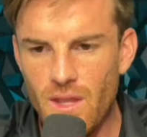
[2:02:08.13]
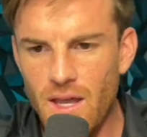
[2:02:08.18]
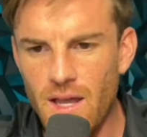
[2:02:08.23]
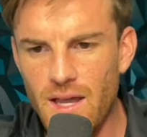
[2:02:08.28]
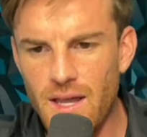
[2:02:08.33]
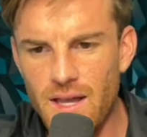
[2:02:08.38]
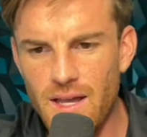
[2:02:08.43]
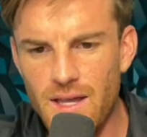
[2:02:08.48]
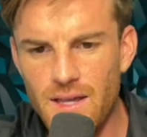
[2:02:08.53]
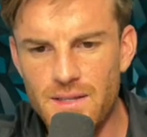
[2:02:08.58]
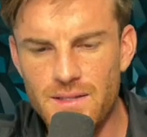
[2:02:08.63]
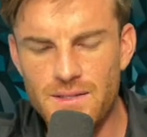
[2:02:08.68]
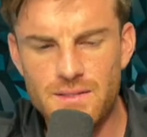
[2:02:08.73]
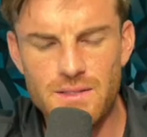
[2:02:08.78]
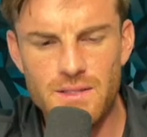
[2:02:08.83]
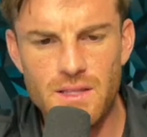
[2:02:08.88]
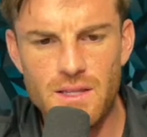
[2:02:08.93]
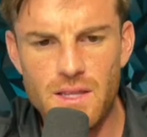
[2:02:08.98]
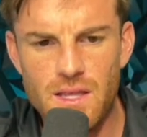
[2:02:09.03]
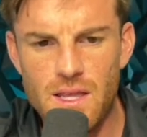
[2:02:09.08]
uh,
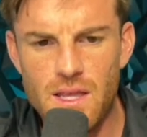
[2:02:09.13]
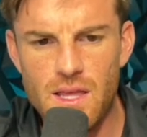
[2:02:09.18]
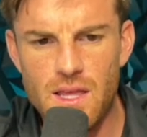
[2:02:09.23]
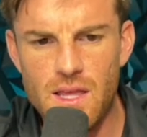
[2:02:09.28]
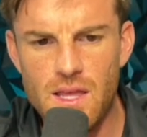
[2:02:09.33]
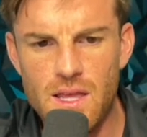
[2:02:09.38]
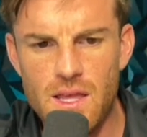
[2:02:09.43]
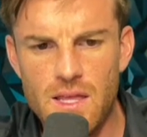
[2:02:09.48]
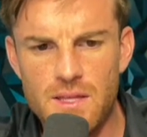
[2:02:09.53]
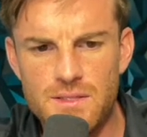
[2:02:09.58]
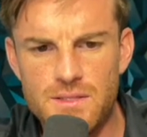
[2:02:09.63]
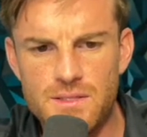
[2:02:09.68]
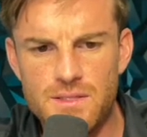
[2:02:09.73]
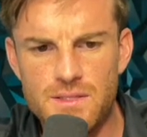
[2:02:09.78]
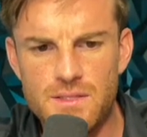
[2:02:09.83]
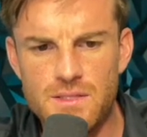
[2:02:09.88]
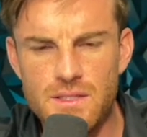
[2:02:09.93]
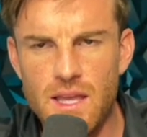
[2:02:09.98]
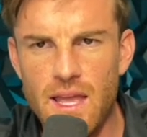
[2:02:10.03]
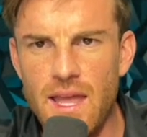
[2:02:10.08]

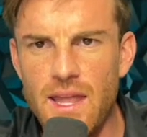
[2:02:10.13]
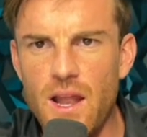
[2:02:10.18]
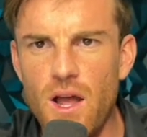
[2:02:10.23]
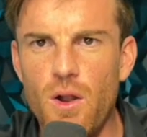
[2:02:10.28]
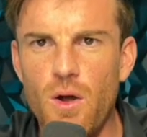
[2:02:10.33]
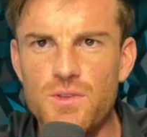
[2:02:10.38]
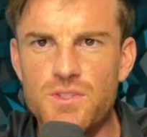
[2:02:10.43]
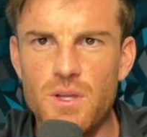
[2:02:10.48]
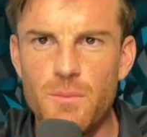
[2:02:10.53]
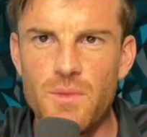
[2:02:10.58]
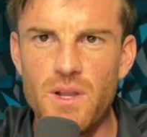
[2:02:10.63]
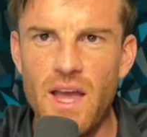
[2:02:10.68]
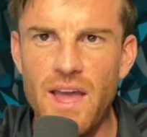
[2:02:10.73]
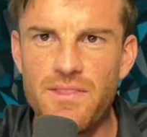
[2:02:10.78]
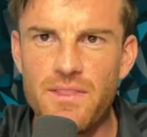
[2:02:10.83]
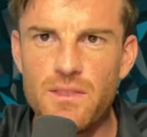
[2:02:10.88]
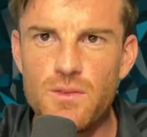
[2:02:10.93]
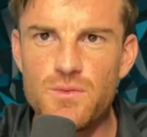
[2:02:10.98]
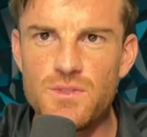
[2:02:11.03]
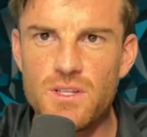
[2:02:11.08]
it's and also I'm gonna
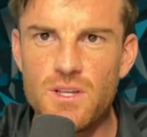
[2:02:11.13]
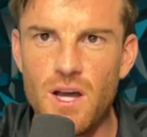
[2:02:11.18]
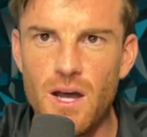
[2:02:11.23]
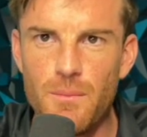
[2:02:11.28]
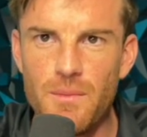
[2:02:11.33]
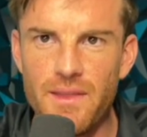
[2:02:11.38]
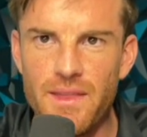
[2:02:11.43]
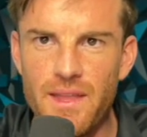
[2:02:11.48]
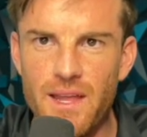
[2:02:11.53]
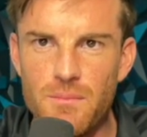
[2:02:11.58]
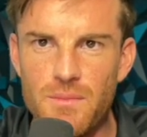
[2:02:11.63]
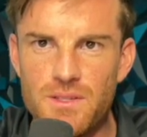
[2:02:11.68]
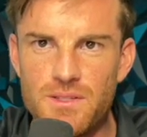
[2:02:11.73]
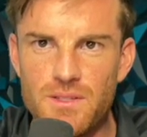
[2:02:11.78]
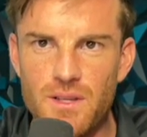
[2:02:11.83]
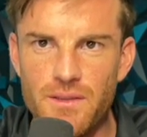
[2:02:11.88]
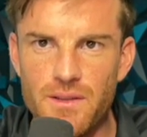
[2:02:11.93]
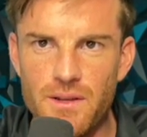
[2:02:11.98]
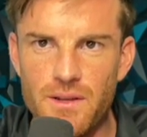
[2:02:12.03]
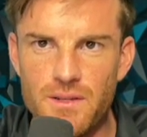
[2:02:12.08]
I think there was a comment that I
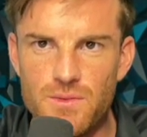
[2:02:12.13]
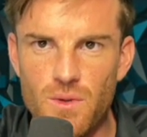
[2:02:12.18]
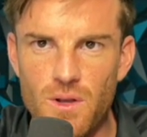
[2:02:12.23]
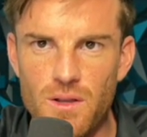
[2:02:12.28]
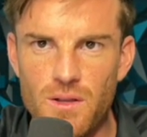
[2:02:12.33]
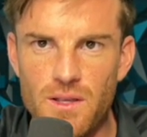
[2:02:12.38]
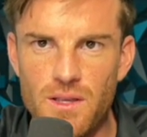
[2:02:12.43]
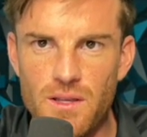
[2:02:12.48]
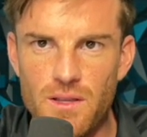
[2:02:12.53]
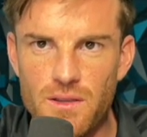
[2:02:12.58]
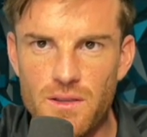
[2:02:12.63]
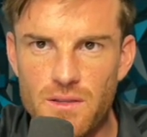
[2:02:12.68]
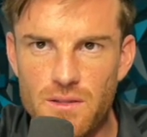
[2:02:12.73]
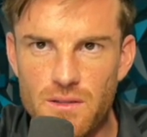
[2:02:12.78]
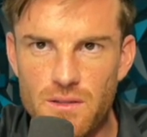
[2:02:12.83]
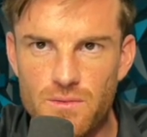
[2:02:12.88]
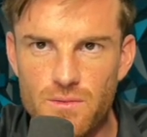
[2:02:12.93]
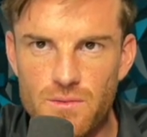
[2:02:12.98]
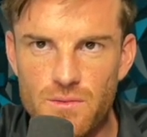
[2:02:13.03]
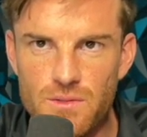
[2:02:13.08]
missed on there as well. I'll get
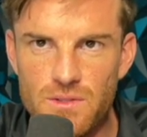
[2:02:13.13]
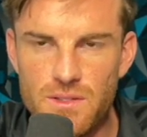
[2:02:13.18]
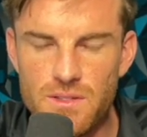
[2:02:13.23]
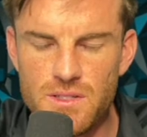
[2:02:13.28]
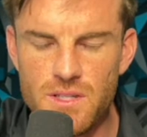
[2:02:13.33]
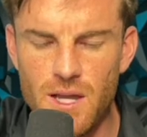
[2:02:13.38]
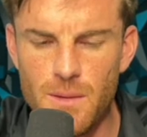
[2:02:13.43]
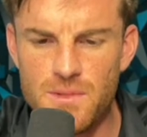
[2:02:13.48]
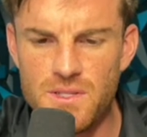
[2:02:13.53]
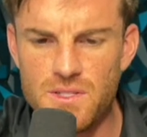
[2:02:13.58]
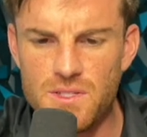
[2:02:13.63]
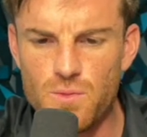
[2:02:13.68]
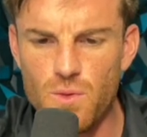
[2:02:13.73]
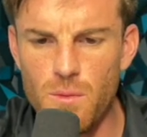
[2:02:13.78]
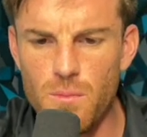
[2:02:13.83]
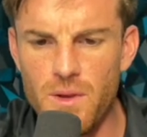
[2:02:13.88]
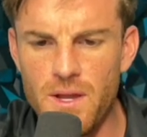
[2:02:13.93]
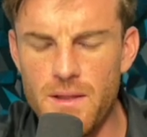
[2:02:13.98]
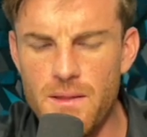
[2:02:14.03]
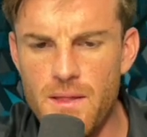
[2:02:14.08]
to these comments as
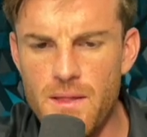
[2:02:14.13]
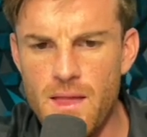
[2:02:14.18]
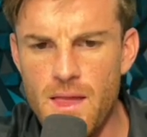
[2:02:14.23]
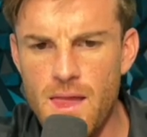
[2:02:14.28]
well, but